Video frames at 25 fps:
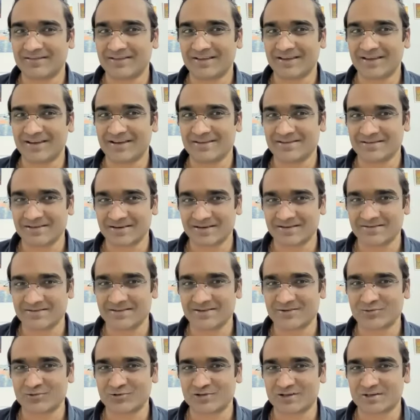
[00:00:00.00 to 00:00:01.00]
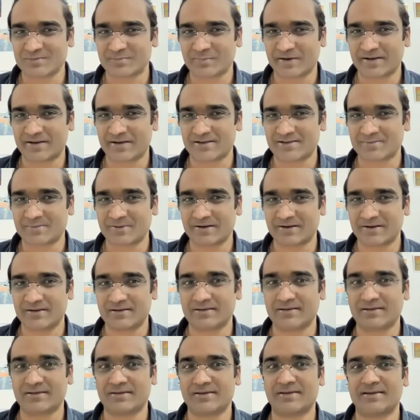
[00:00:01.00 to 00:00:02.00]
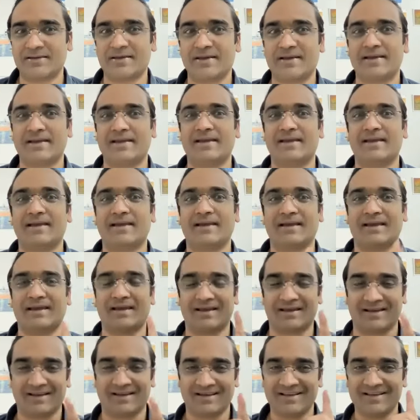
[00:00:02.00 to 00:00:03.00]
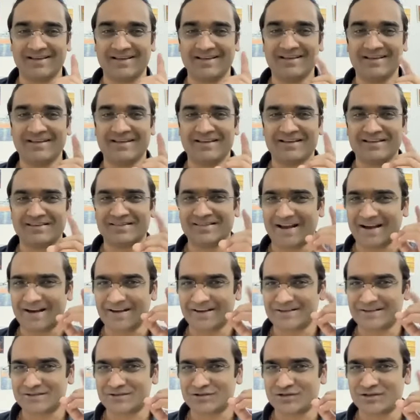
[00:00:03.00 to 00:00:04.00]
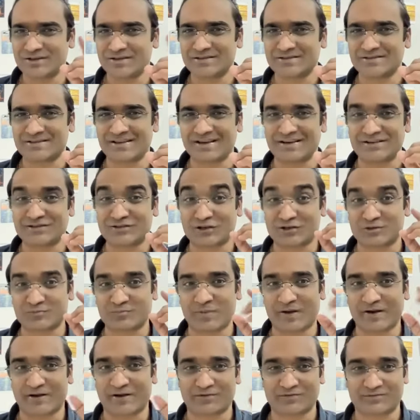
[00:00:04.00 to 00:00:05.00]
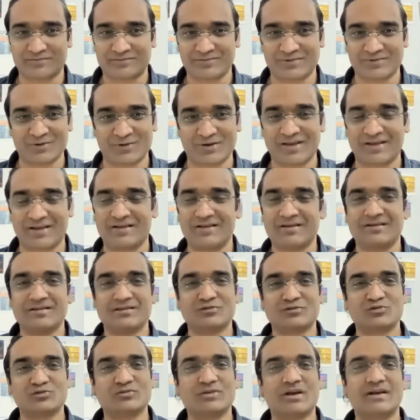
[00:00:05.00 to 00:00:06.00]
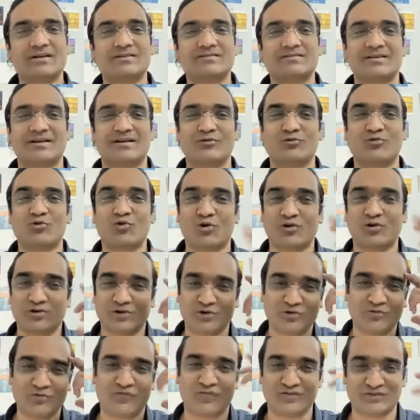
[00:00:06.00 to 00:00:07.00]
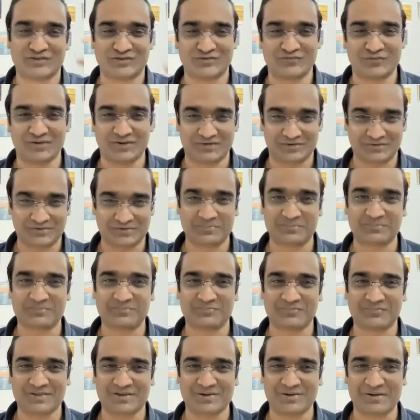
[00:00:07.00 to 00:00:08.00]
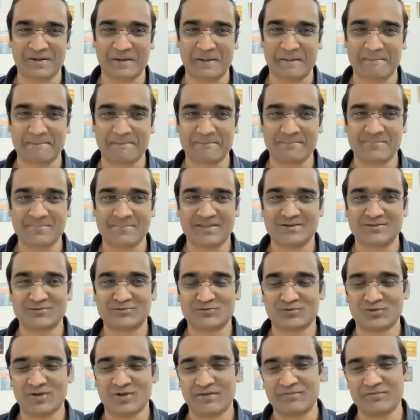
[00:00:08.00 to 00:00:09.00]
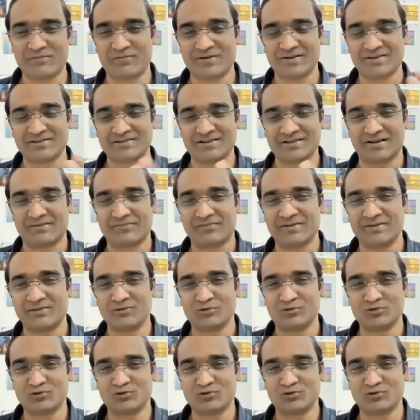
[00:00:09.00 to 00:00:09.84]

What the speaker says: There is a reason to suspect husband? Yeah, that she said suspect. Okay, so that's how cognitive function works. Okay, so everyone is laughing.